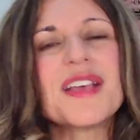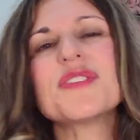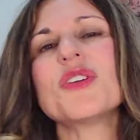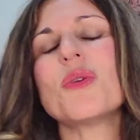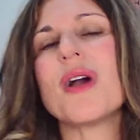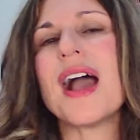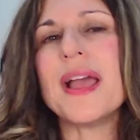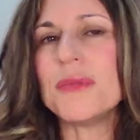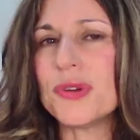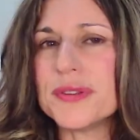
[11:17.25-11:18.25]
So
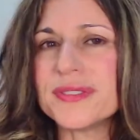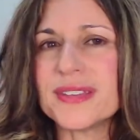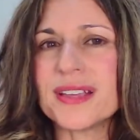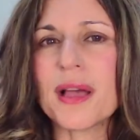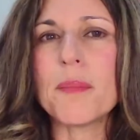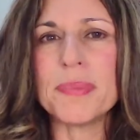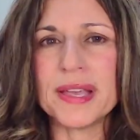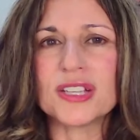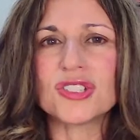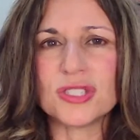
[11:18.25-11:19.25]
I'm noticing a
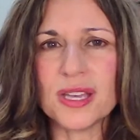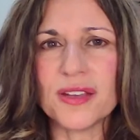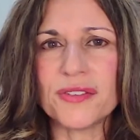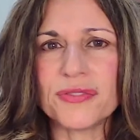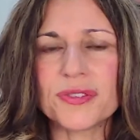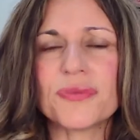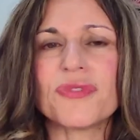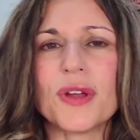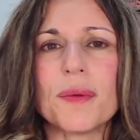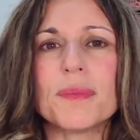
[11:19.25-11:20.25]
big shift
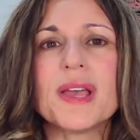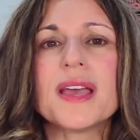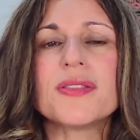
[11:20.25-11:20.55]
from